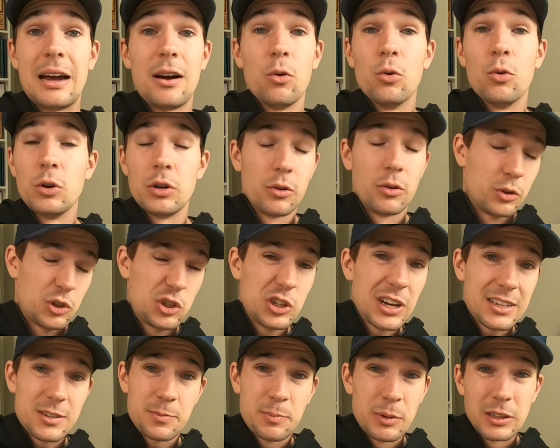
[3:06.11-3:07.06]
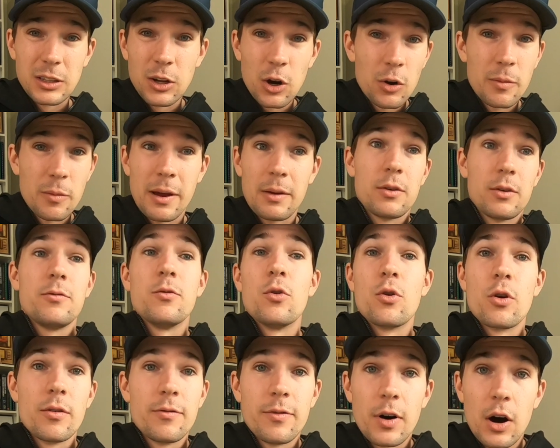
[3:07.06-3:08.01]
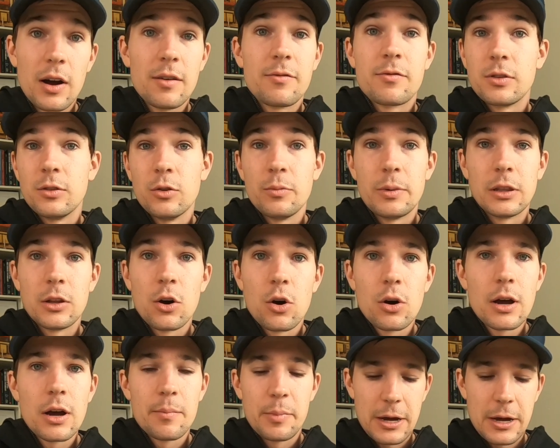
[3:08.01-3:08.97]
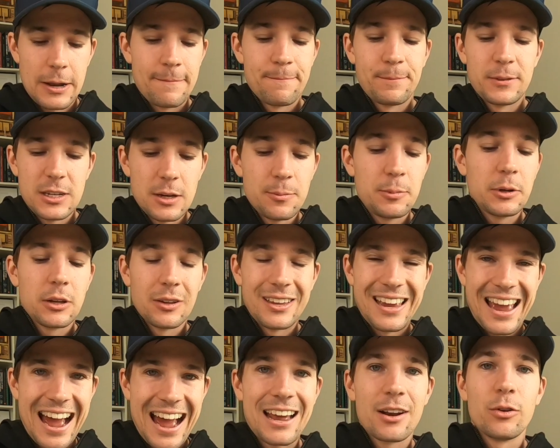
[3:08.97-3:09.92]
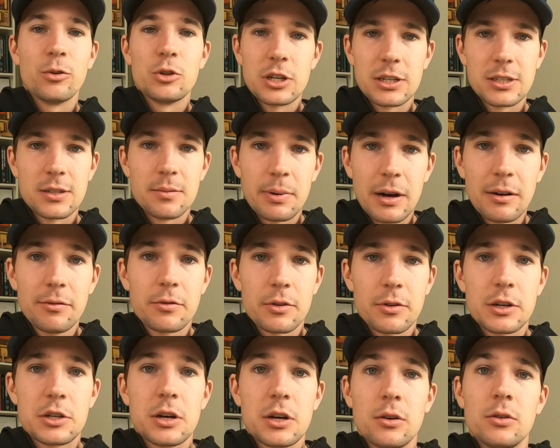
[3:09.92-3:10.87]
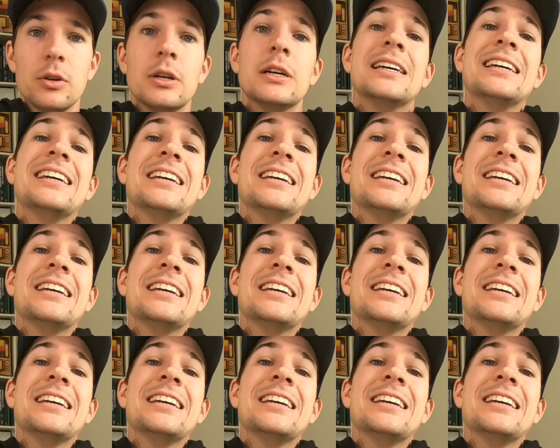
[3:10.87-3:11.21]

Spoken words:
or just below maybe 4 or 5 for a little bit longer, but typically at or just above threshold,